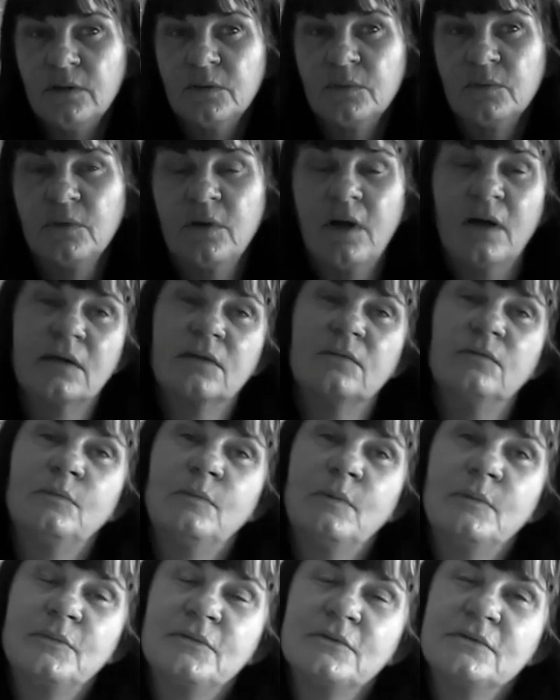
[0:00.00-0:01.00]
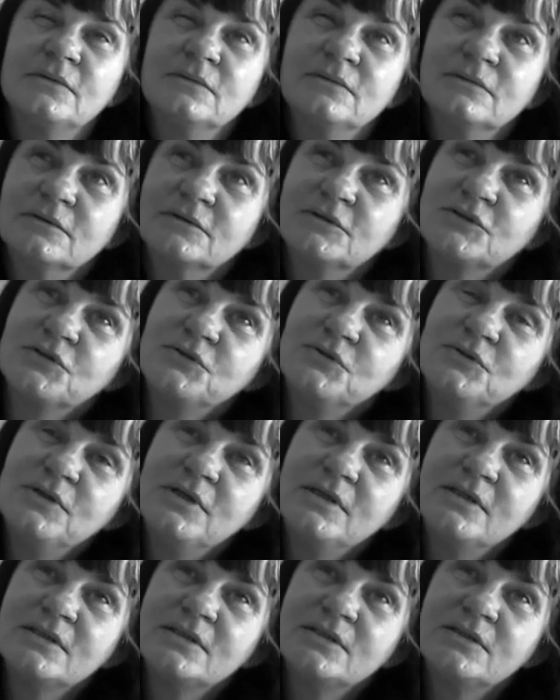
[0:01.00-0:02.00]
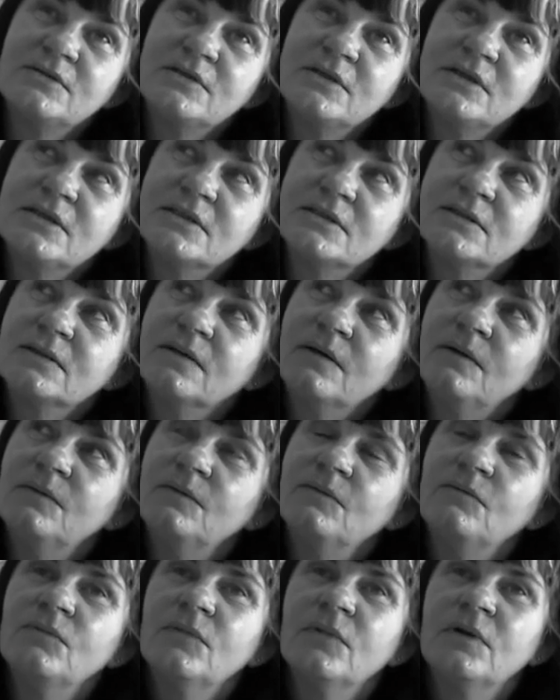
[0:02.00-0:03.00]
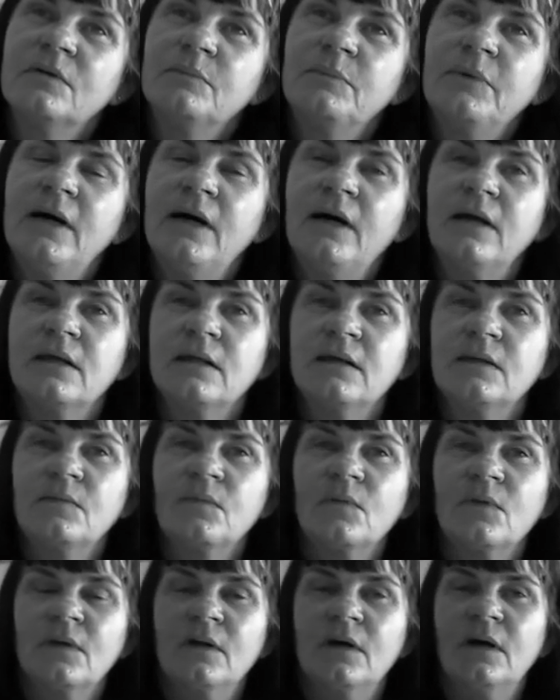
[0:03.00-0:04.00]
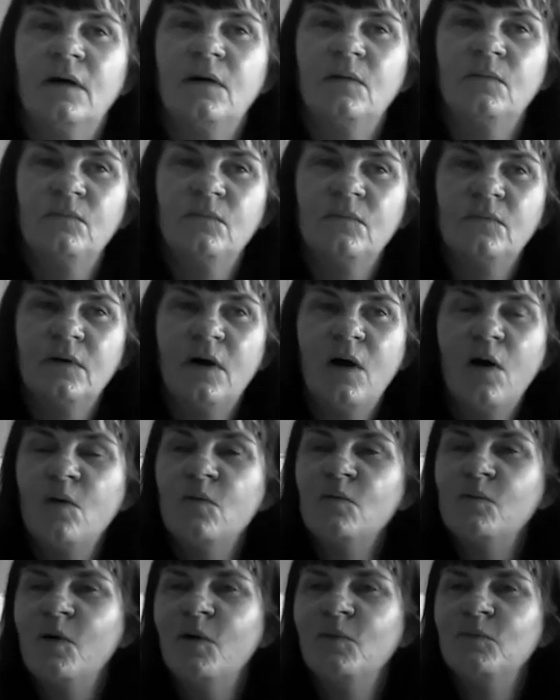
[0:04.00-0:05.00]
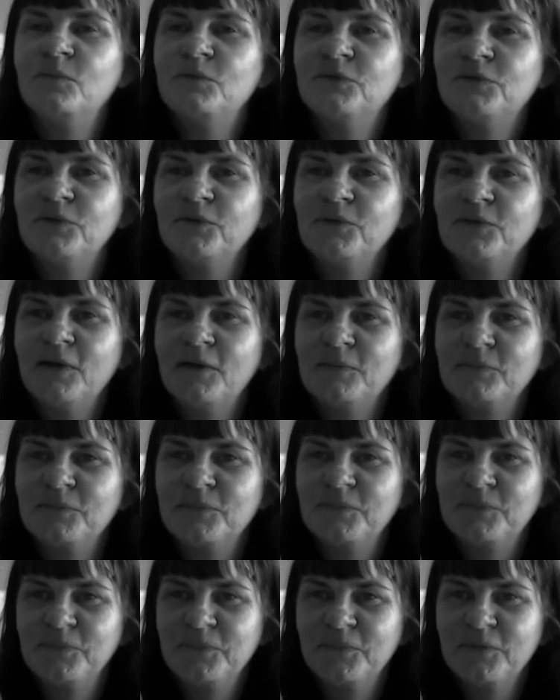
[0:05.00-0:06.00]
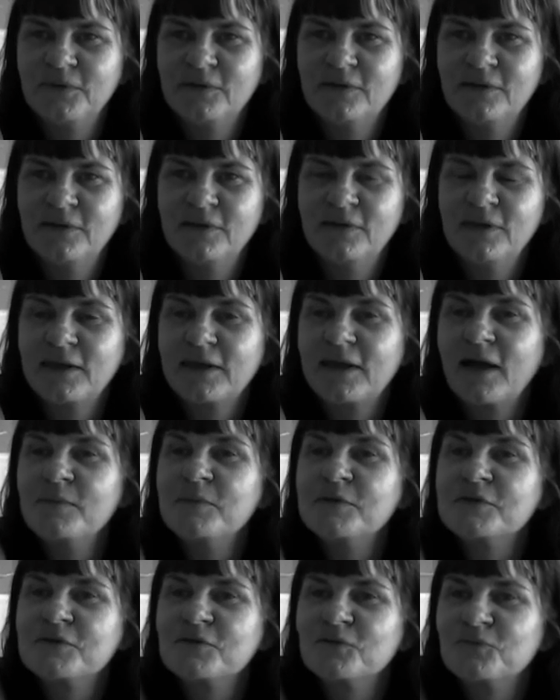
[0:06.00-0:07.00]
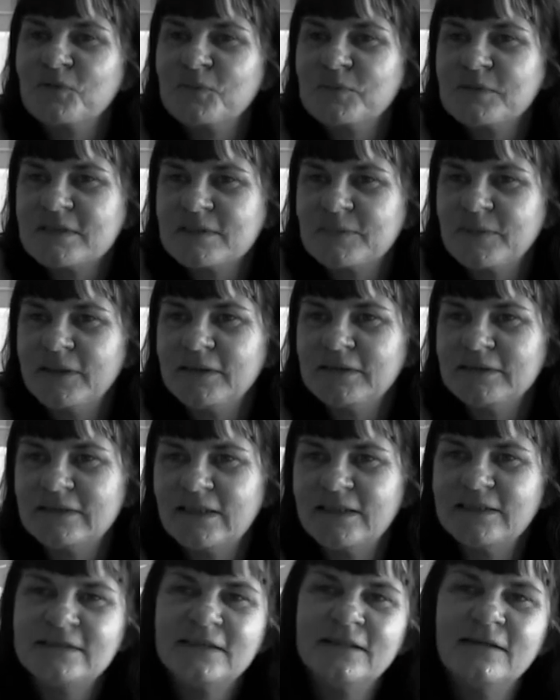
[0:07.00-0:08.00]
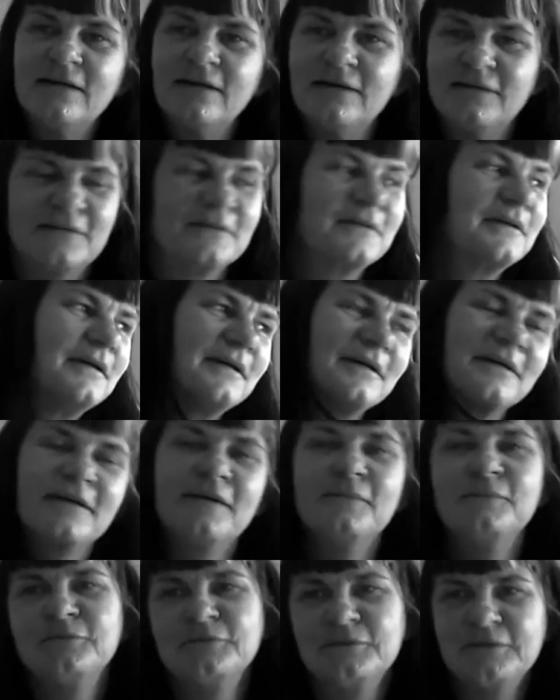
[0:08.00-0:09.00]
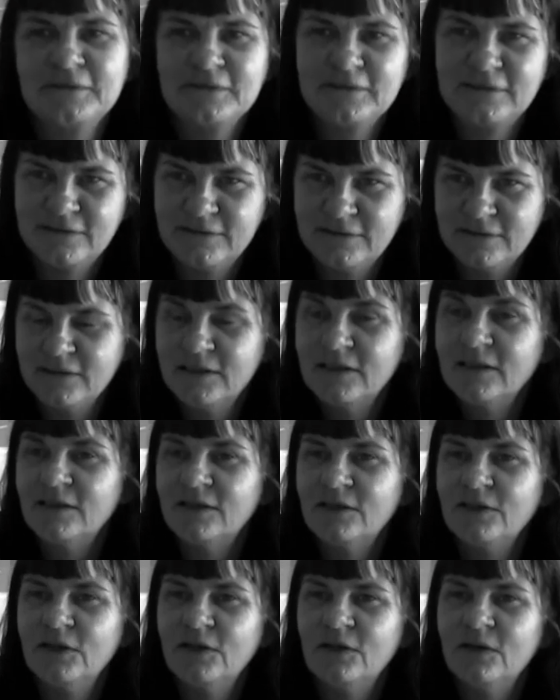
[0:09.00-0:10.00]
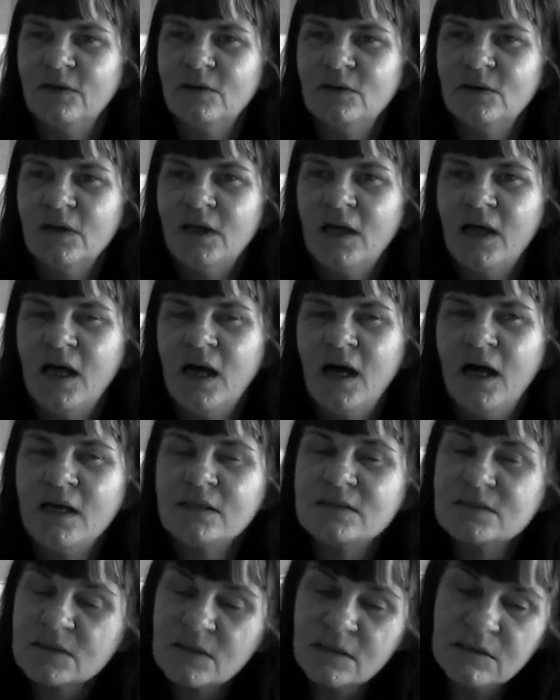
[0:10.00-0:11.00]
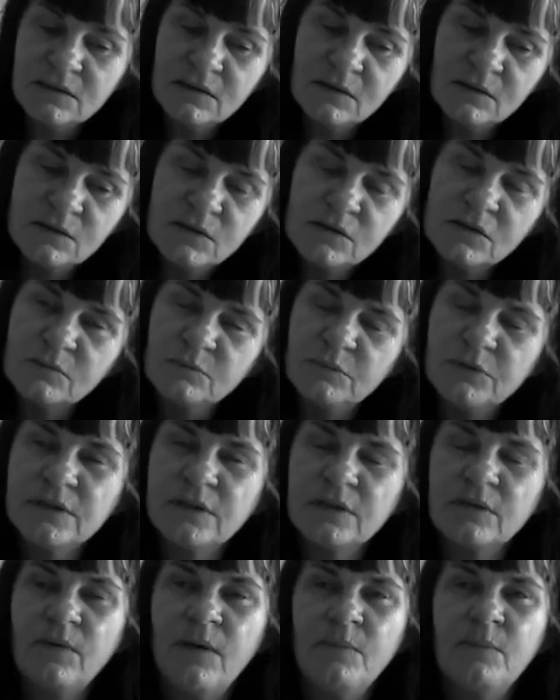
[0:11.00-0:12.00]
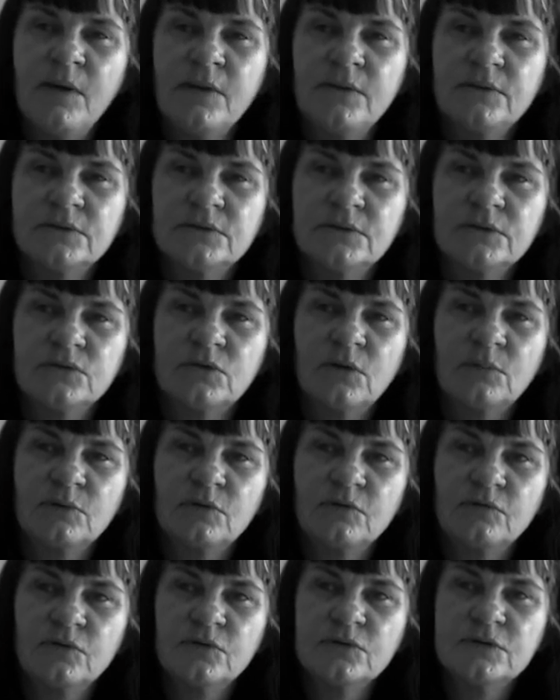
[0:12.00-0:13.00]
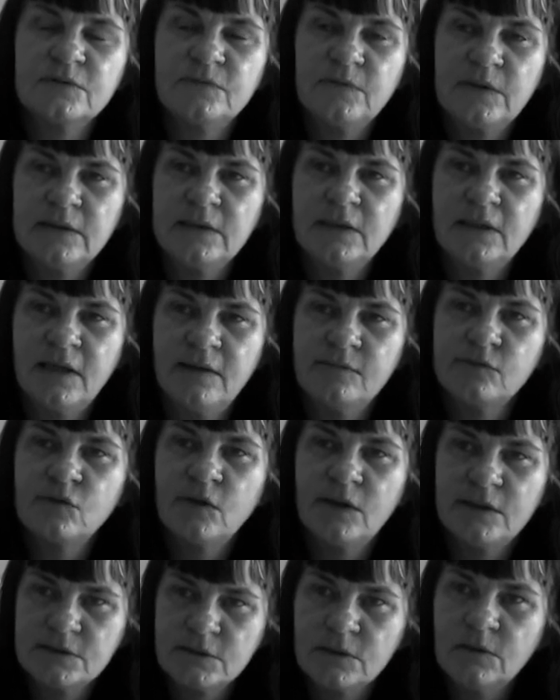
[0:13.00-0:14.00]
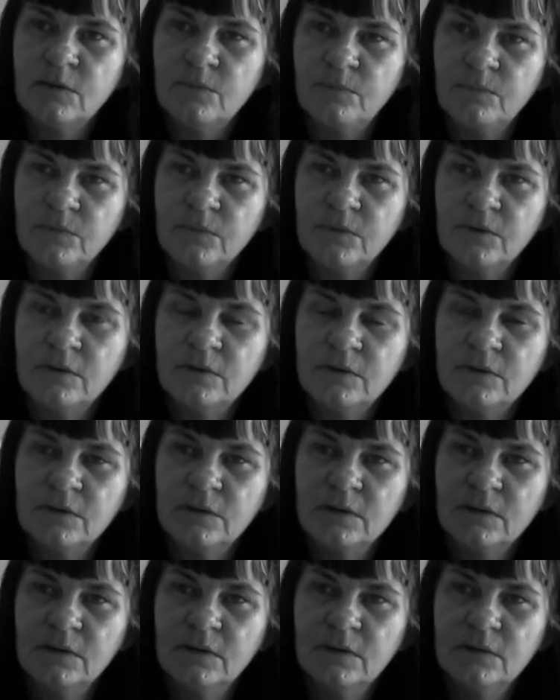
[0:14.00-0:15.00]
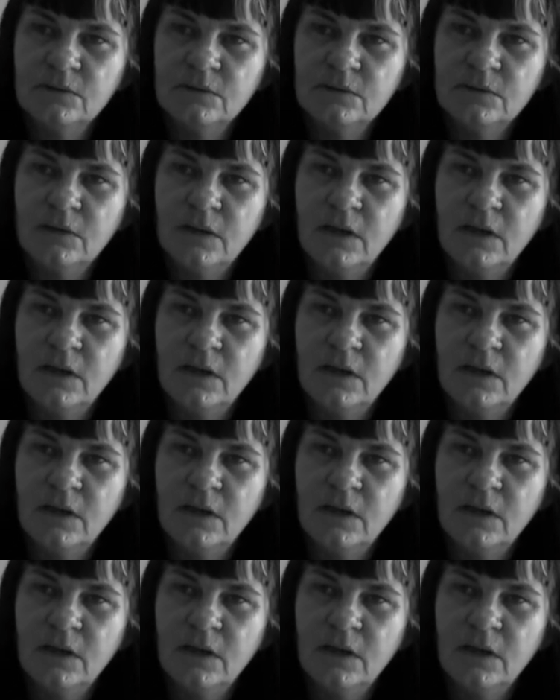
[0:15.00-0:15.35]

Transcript: well, I can remember 3 years ago at a party, a whole mob turned up and they came into the women's space. Hey, Tedda, come on in here, you know. It's, you know, you could bring your grandmother to a Tropical Fruits event and have a great time, you know.